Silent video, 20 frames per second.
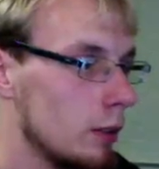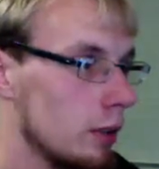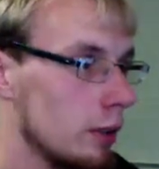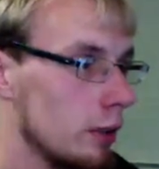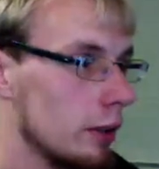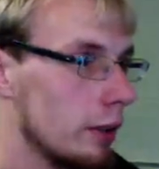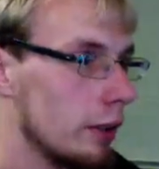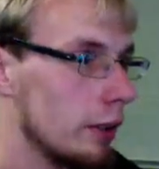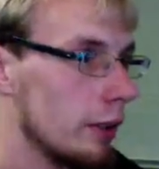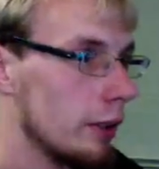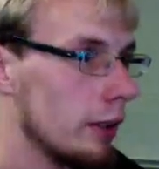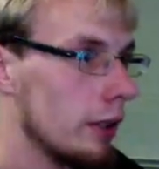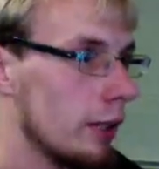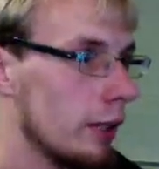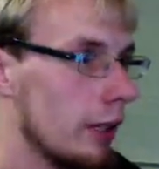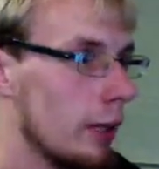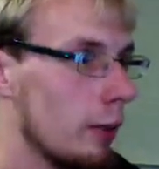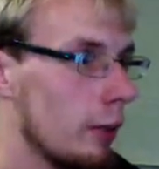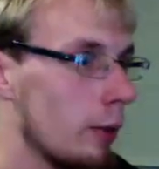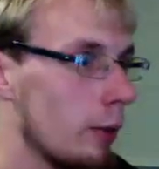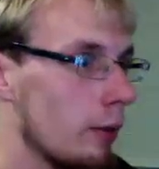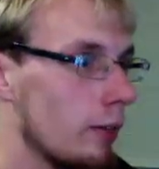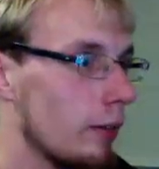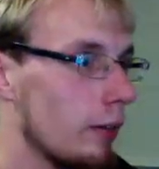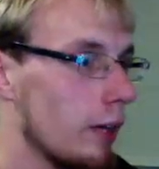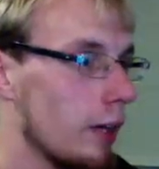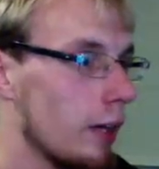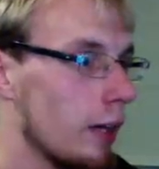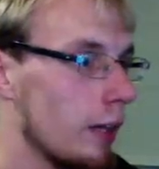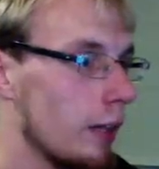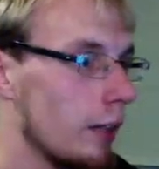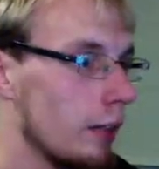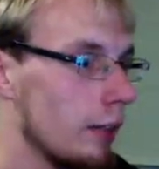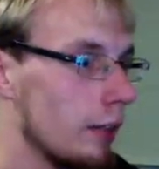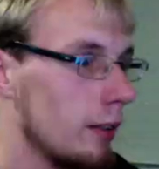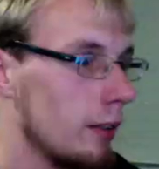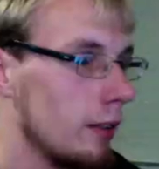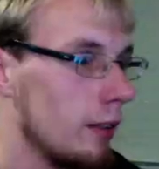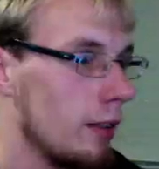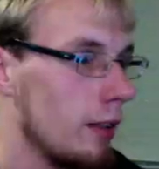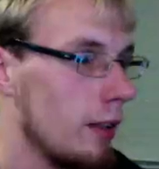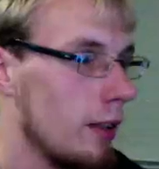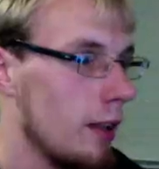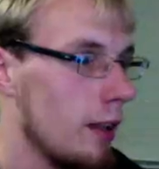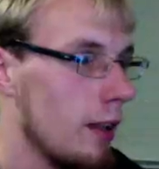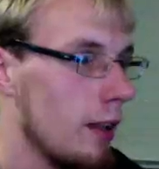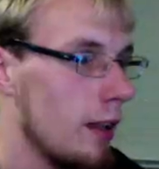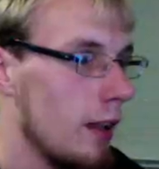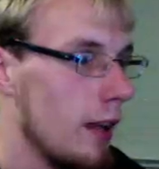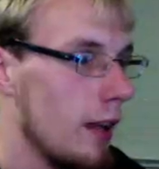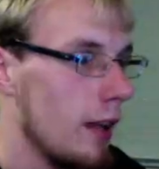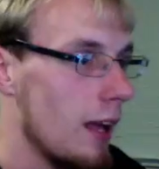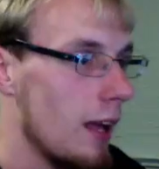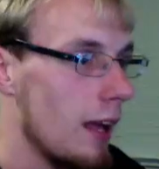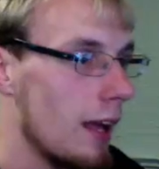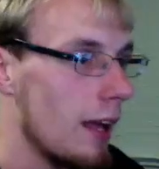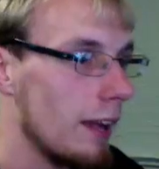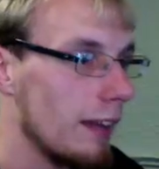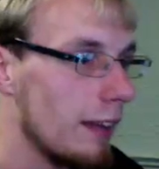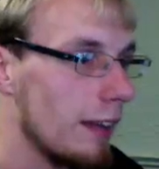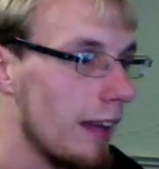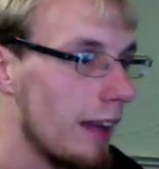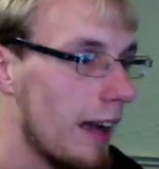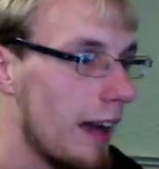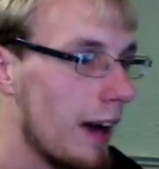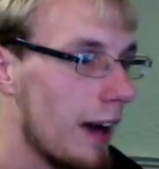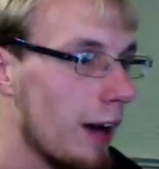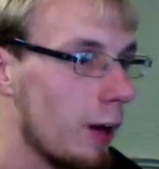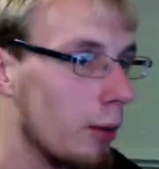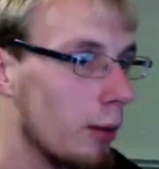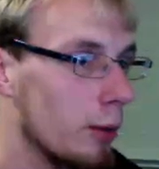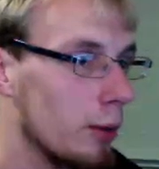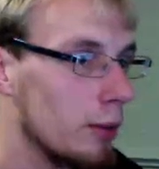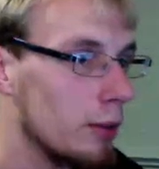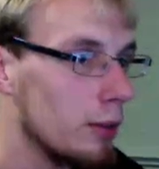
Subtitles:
Right, now we're fine. And now